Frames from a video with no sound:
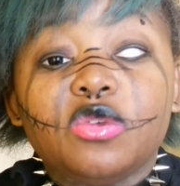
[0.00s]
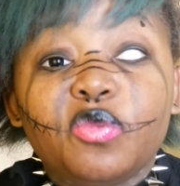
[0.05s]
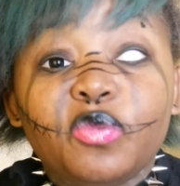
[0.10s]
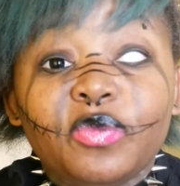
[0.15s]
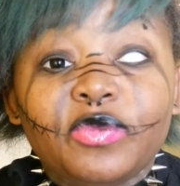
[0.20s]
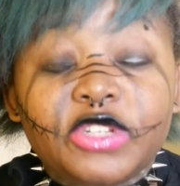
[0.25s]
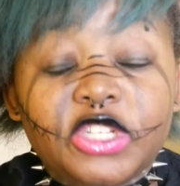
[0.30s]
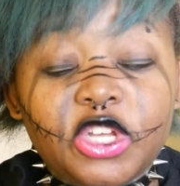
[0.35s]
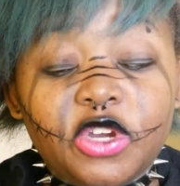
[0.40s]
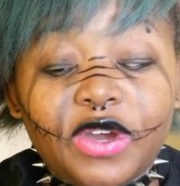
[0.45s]

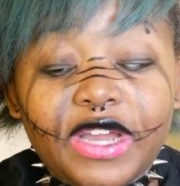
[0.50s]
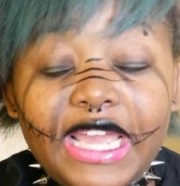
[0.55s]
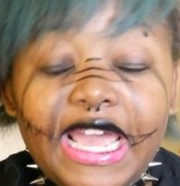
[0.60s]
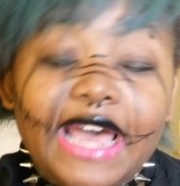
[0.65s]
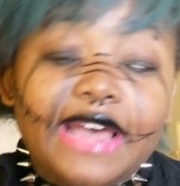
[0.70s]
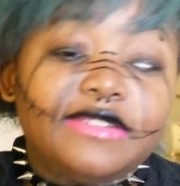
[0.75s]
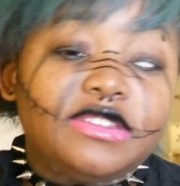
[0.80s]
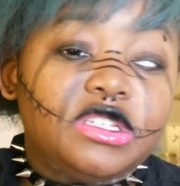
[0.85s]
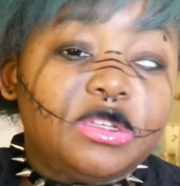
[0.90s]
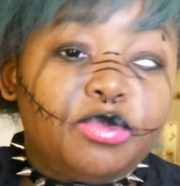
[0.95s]
so I
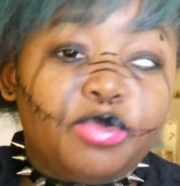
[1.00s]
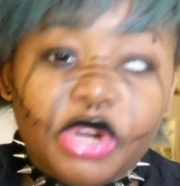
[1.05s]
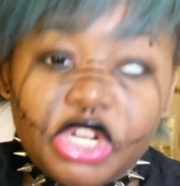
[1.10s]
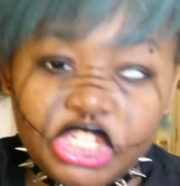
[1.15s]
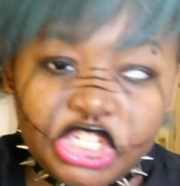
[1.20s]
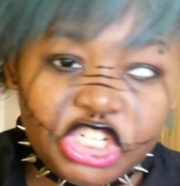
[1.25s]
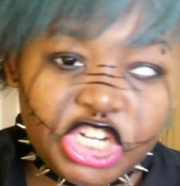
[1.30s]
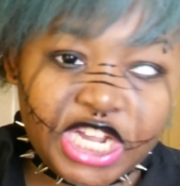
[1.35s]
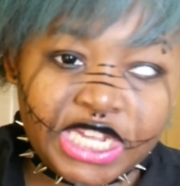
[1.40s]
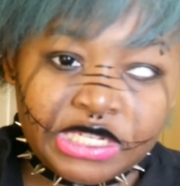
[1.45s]
had some
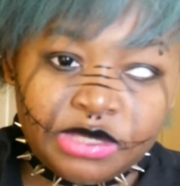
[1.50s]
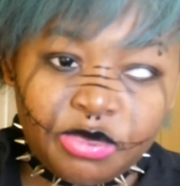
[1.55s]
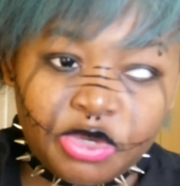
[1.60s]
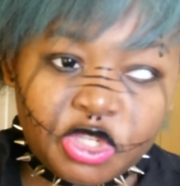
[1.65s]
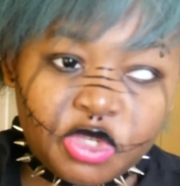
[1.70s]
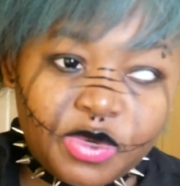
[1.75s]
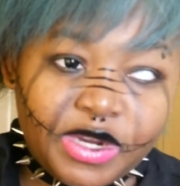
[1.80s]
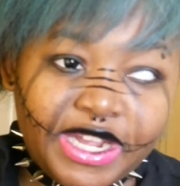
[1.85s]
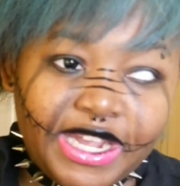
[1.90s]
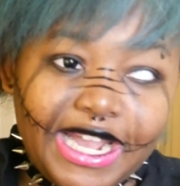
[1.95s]
Percy Jackson
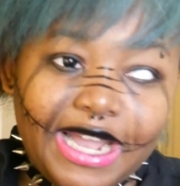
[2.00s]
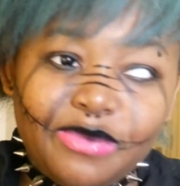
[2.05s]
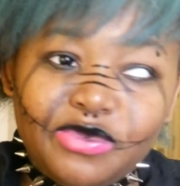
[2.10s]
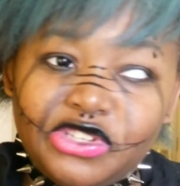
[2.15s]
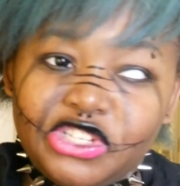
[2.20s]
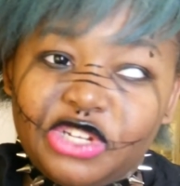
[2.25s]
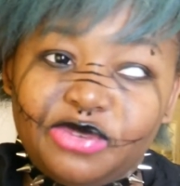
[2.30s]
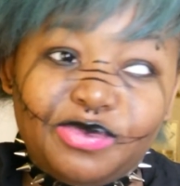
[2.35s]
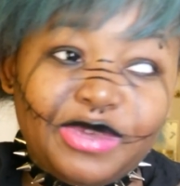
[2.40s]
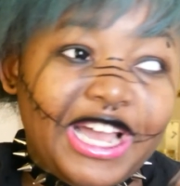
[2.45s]
books, right? I was
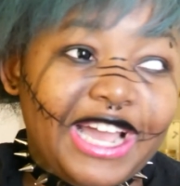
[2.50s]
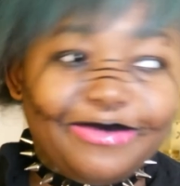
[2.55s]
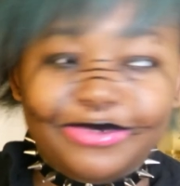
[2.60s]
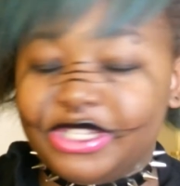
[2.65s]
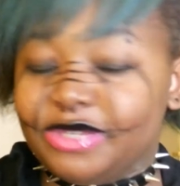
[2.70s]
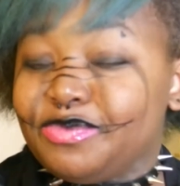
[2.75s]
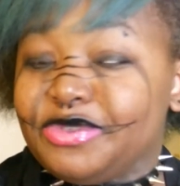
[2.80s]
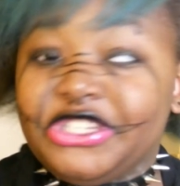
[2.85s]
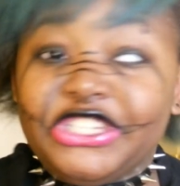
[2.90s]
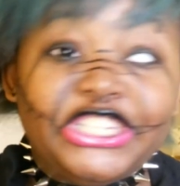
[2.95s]

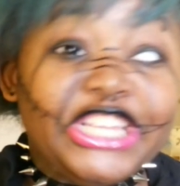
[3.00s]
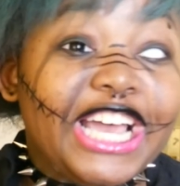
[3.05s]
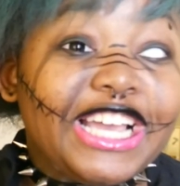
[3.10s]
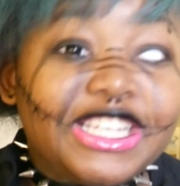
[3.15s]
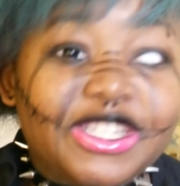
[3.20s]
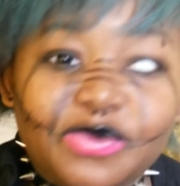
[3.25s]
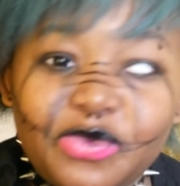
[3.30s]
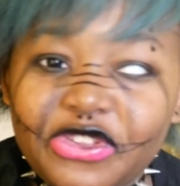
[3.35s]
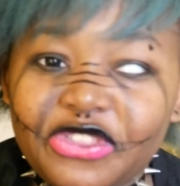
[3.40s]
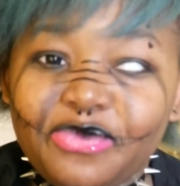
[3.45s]

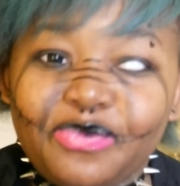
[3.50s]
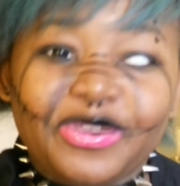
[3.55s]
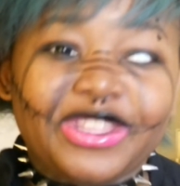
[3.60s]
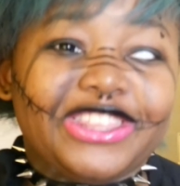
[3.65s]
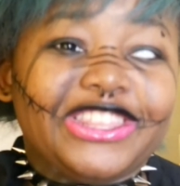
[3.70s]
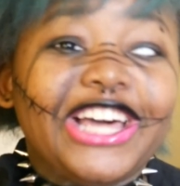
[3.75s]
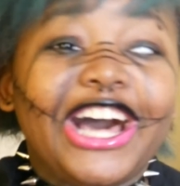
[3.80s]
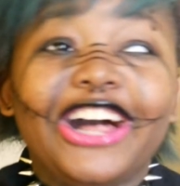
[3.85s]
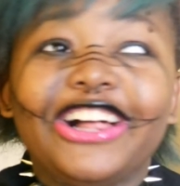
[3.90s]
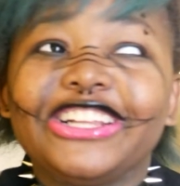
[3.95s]
obsessed with
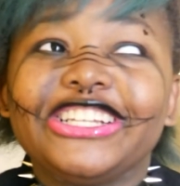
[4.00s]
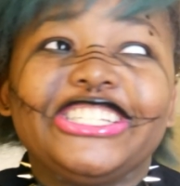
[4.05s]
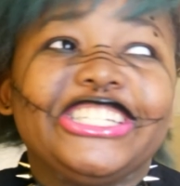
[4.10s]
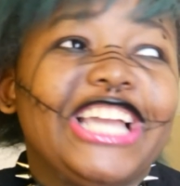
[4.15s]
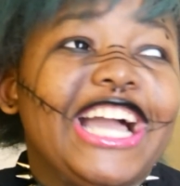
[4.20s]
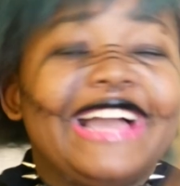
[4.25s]
mythology.